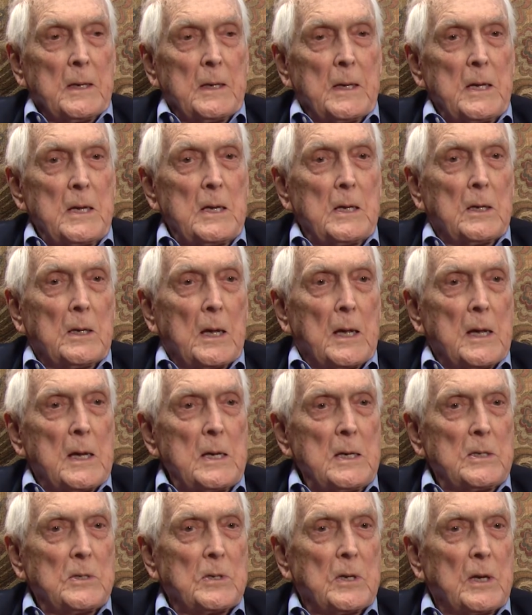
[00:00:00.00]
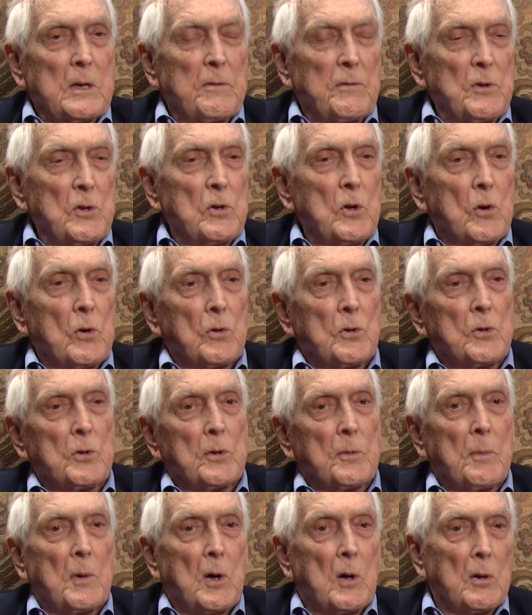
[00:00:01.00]
He, li- he said, if you go to
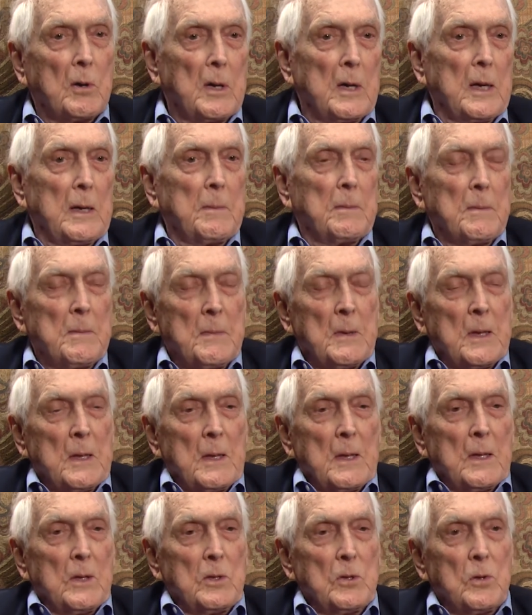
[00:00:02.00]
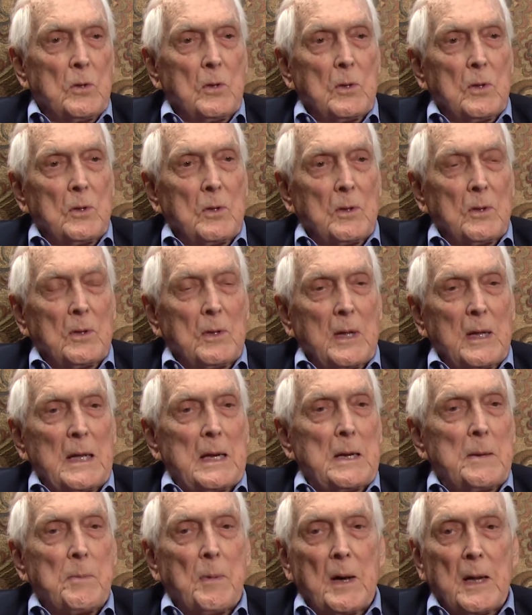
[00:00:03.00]
a ball game, you,
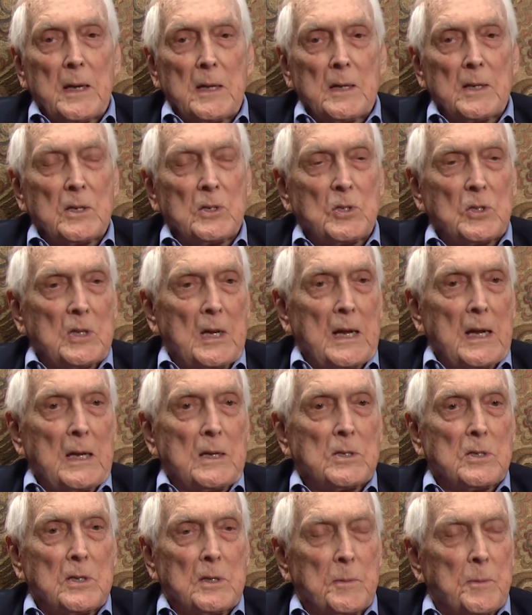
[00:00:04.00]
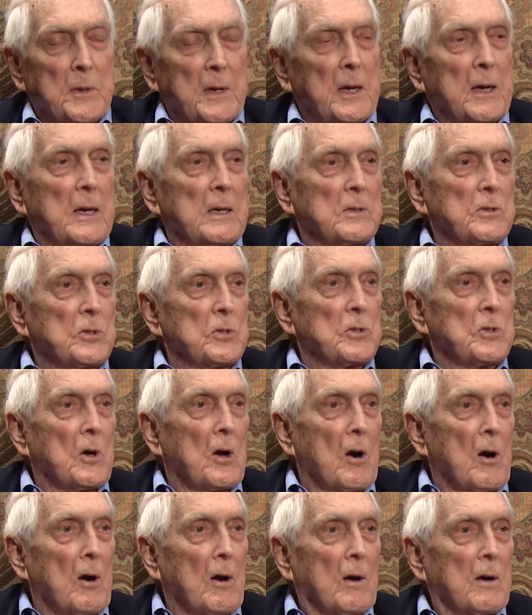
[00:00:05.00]
anybody in the stands can pick out the
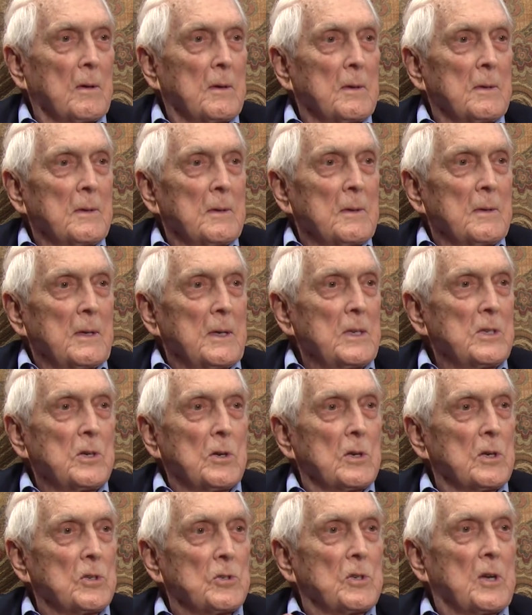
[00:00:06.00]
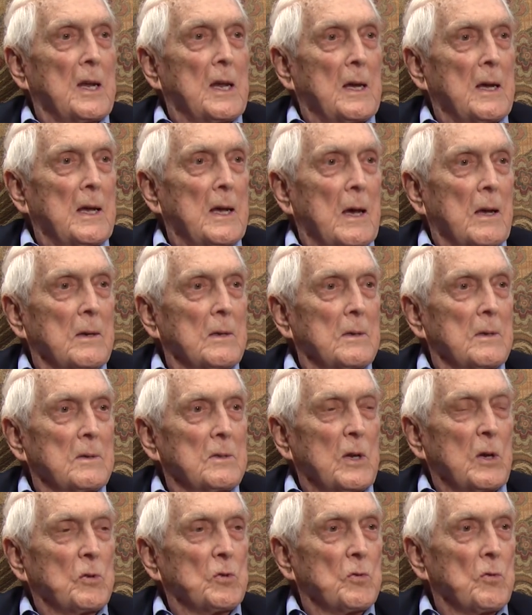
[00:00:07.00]
star. He's going to stand out.
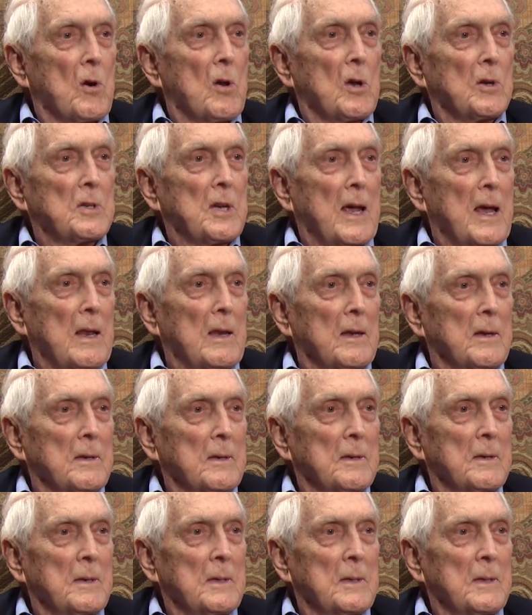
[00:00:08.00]
There's raw talent.